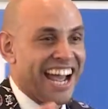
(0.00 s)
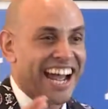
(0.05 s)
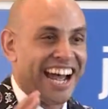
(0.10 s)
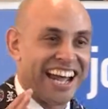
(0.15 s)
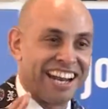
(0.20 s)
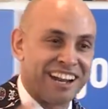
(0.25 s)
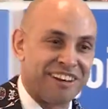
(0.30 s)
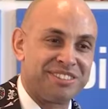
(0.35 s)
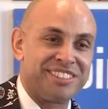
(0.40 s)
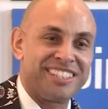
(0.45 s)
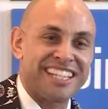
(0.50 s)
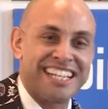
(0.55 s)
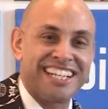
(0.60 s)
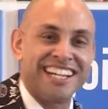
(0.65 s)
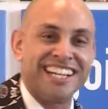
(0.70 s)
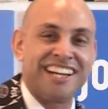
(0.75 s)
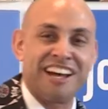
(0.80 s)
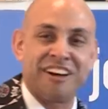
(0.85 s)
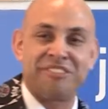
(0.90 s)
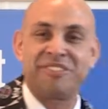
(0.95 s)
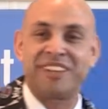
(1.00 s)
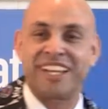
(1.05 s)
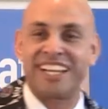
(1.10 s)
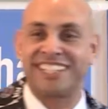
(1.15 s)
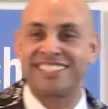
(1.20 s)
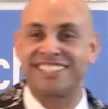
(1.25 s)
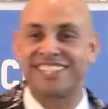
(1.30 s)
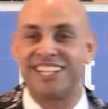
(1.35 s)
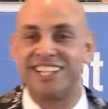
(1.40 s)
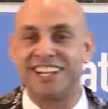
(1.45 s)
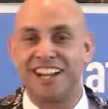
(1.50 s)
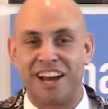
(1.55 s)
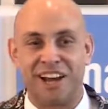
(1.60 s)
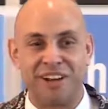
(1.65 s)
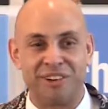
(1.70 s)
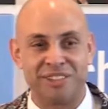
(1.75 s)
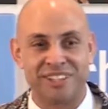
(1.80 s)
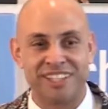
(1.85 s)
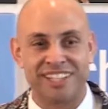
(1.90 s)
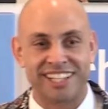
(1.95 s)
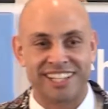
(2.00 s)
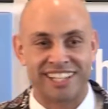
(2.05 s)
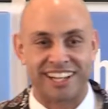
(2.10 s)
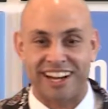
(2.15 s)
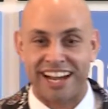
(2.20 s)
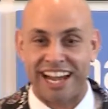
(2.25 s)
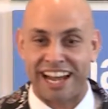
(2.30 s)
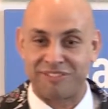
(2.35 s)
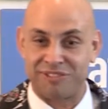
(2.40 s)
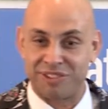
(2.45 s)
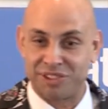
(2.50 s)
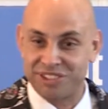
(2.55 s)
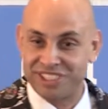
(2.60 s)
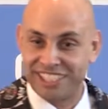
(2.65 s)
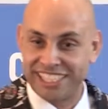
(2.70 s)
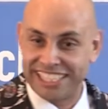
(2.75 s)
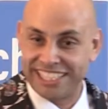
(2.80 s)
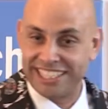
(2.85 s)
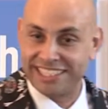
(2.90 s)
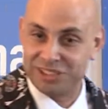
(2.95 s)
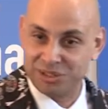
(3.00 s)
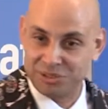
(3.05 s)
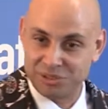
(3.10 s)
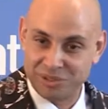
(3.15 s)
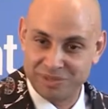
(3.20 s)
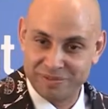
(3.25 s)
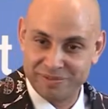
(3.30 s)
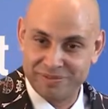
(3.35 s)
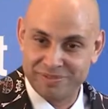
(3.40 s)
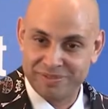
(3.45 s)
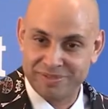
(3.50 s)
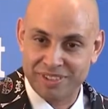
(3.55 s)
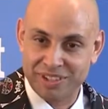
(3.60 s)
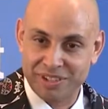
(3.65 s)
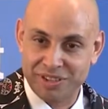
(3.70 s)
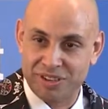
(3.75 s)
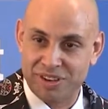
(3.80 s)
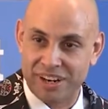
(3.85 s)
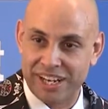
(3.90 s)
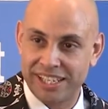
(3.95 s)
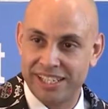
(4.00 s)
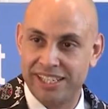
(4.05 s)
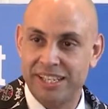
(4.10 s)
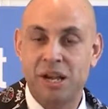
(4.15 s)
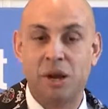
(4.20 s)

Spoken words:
I've seen enough things to know that I have not seen it all right?